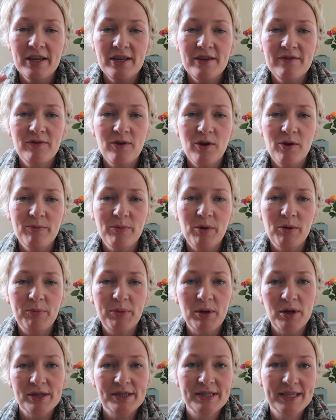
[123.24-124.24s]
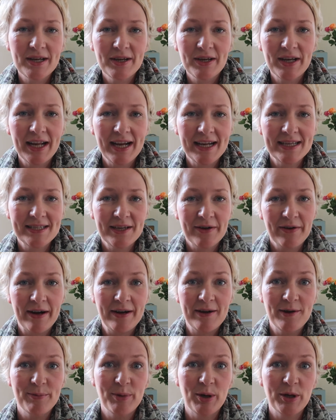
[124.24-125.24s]
you've got more blood circulating
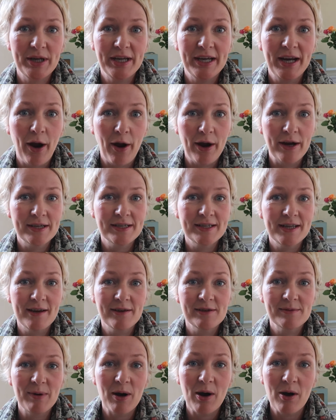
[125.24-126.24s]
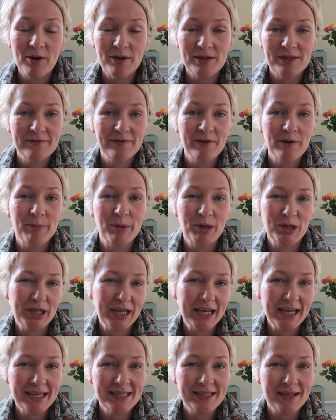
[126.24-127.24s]
around your body going to those parts of your
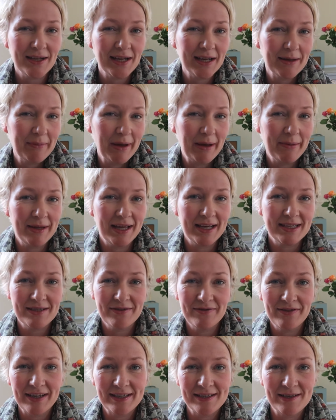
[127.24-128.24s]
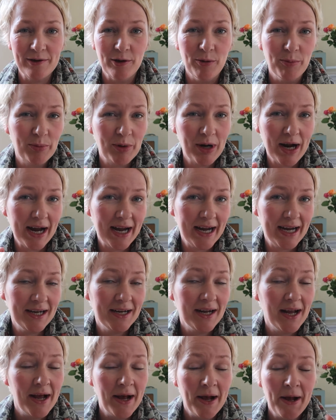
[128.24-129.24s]
body so like maybe that's affecting your
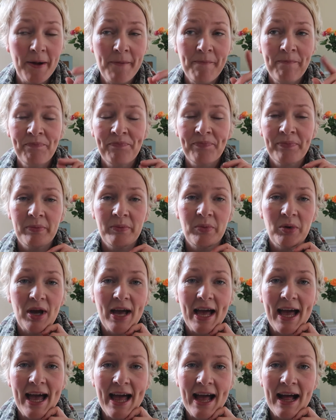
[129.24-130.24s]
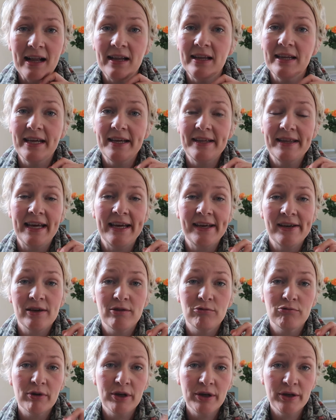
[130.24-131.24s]
brain but hell they
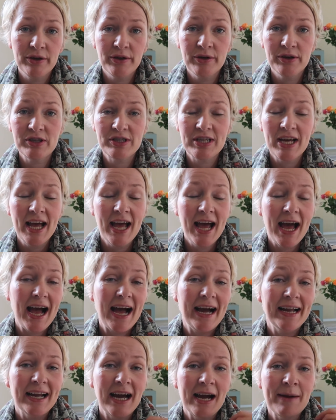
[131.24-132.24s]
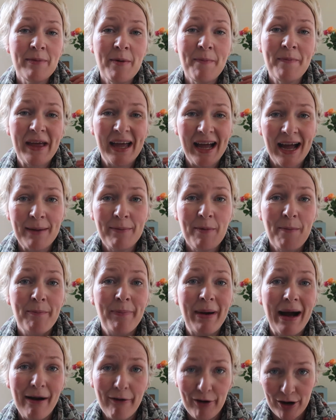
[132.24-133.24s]
are rude and i'm i'm
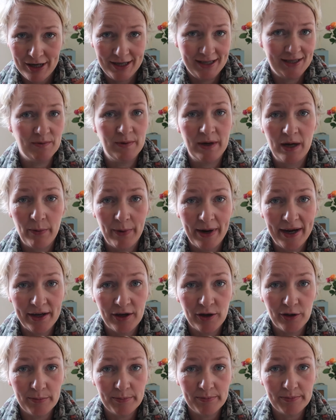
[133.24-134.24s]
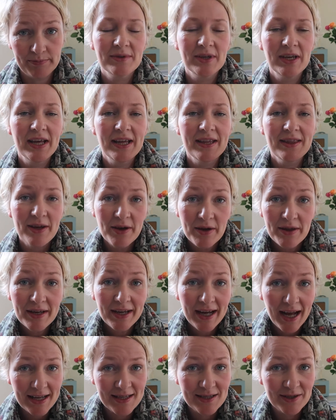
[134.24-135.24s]
embarrassed when i wake up the
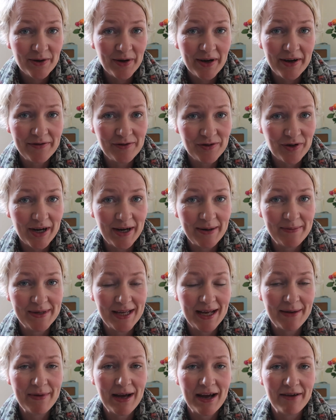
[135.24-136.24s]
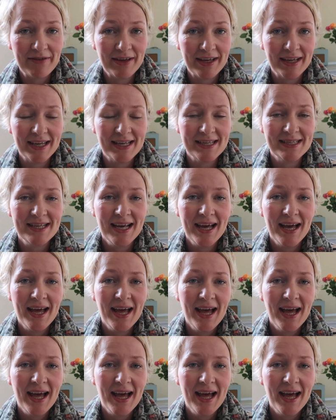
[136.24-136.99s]
other category of dreams that i'm having is